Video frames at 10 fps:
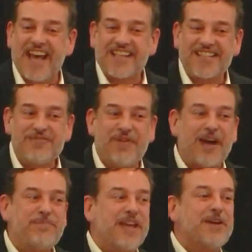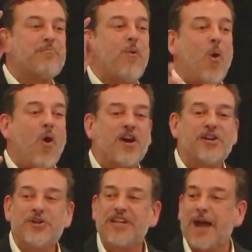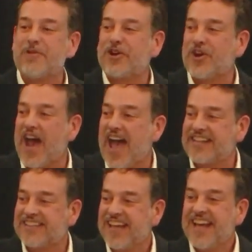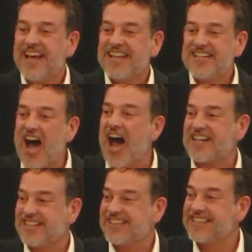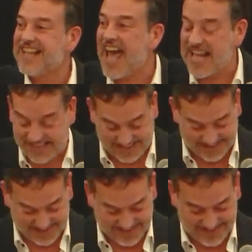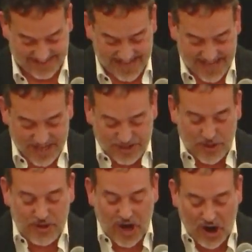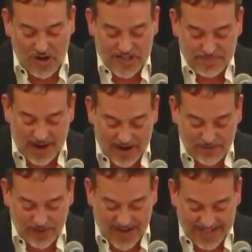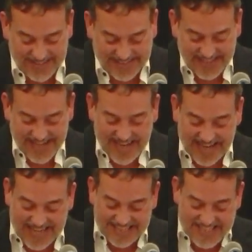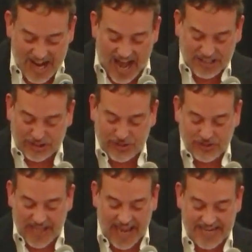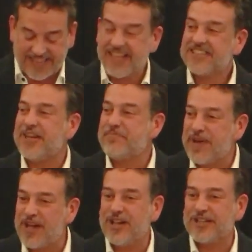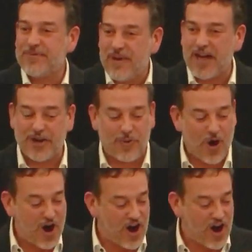by being more New Democrat, not less. So courage, my friends. It is not too late to build a better world.